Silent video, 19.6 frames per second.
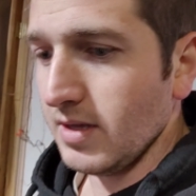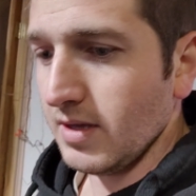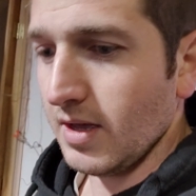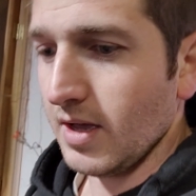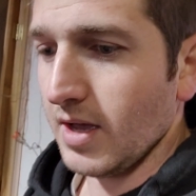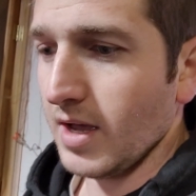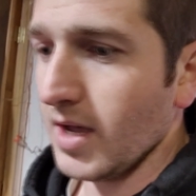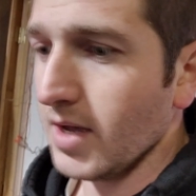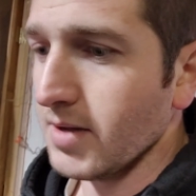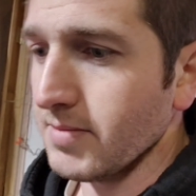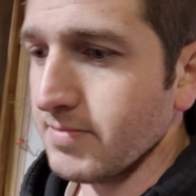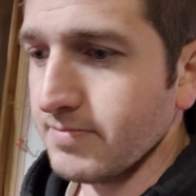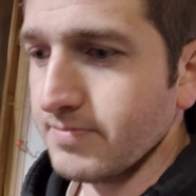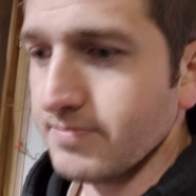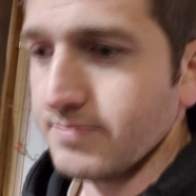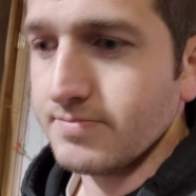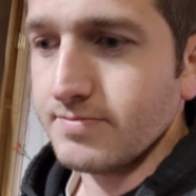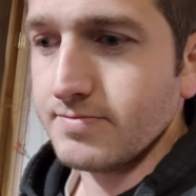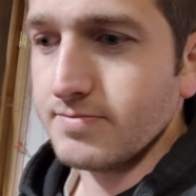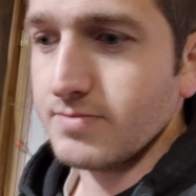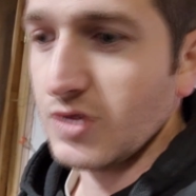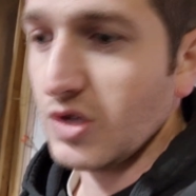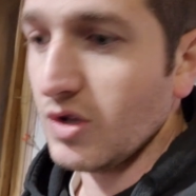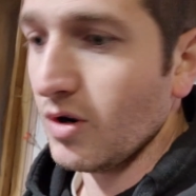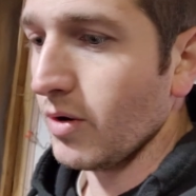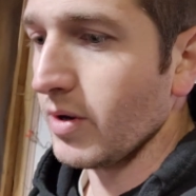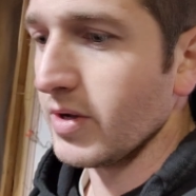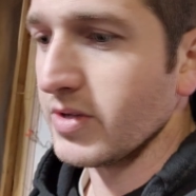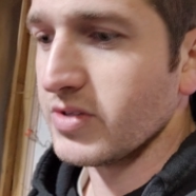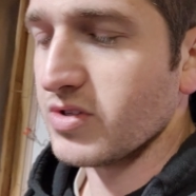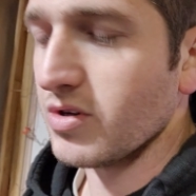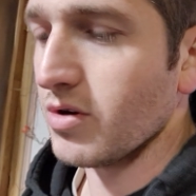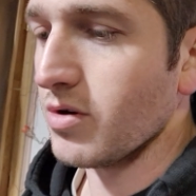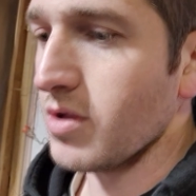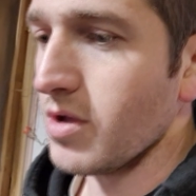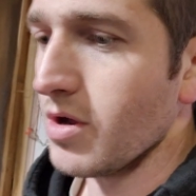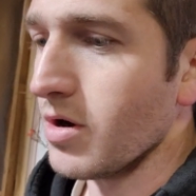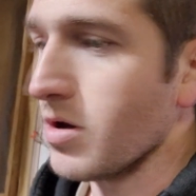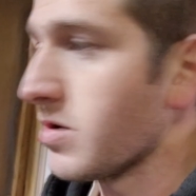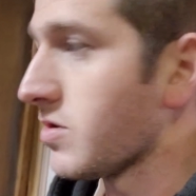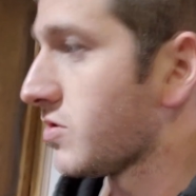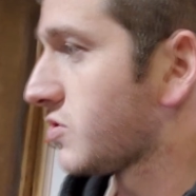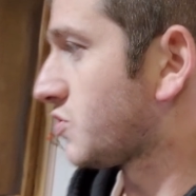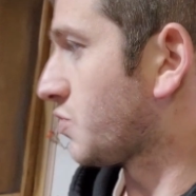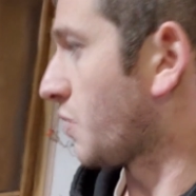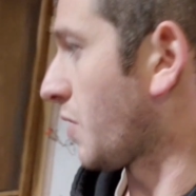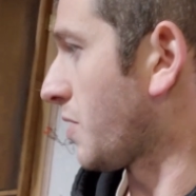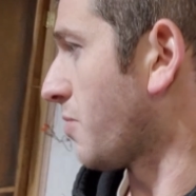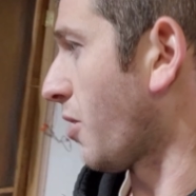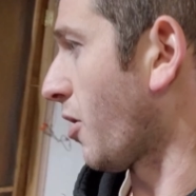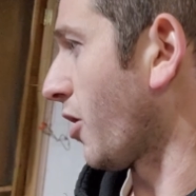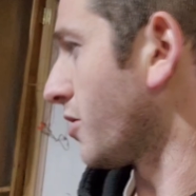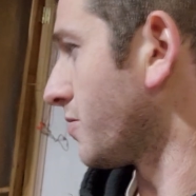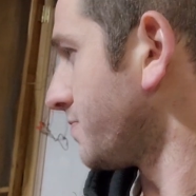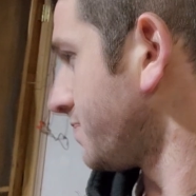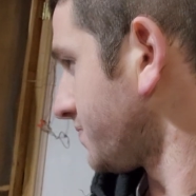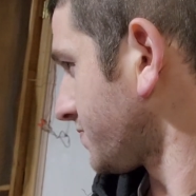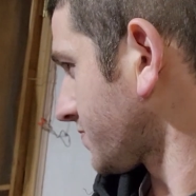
you know, a sturdier sway bar